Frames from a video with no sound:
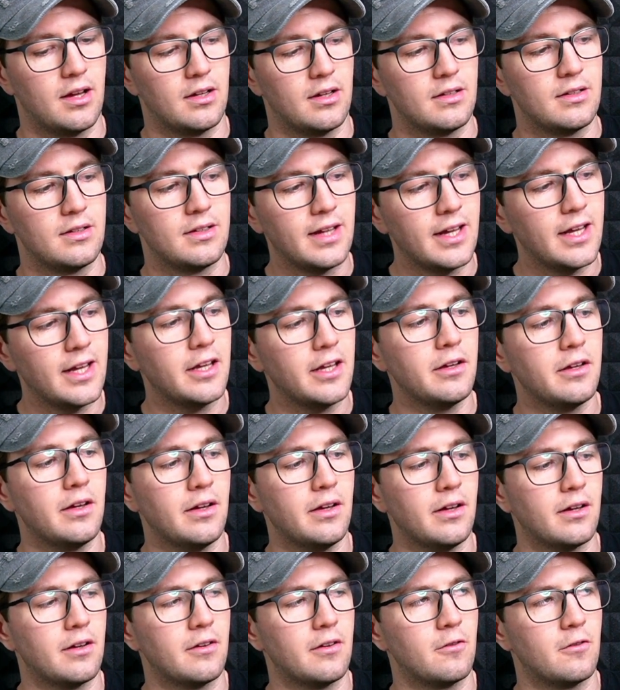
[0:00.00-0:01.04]

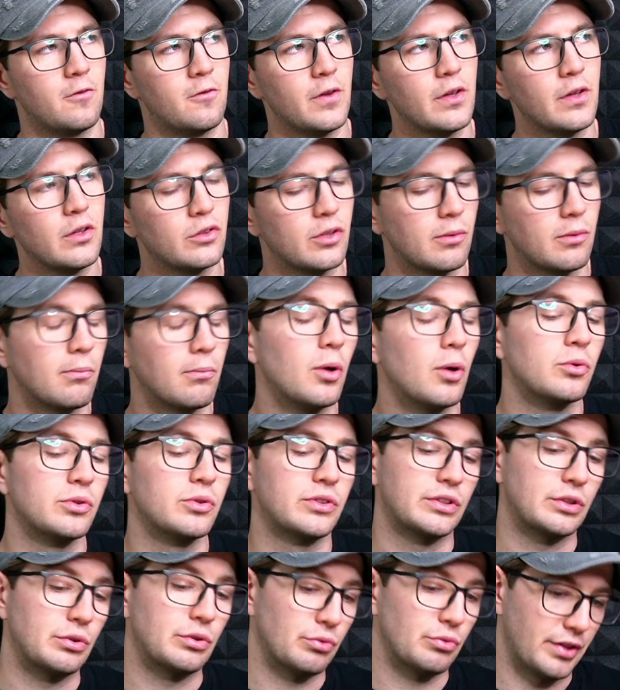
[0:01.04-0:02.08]
they feel the
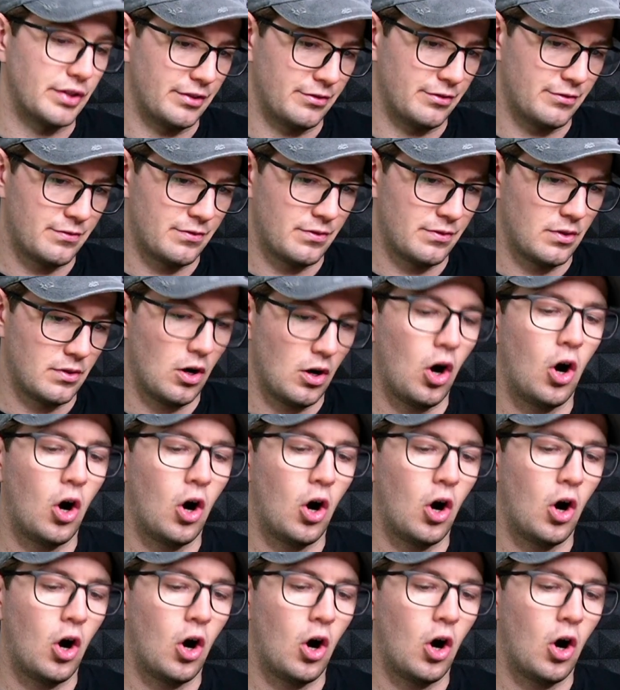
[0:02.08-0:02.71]
most grief.